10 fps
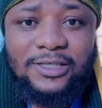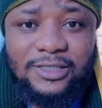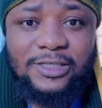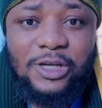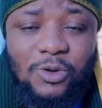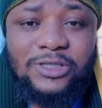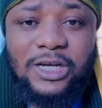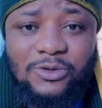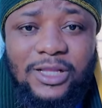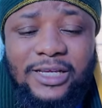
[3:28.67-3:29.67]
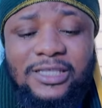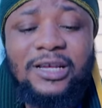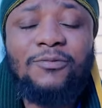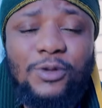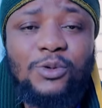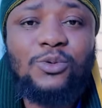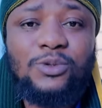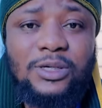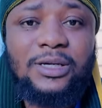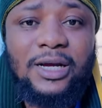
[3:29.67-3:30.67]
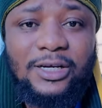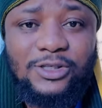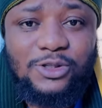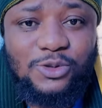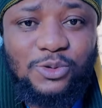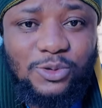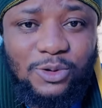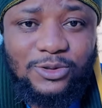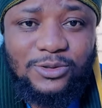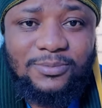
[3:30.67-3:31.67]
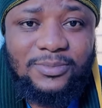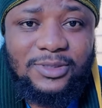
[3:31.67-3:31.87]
She was actually interviewed and she showed us.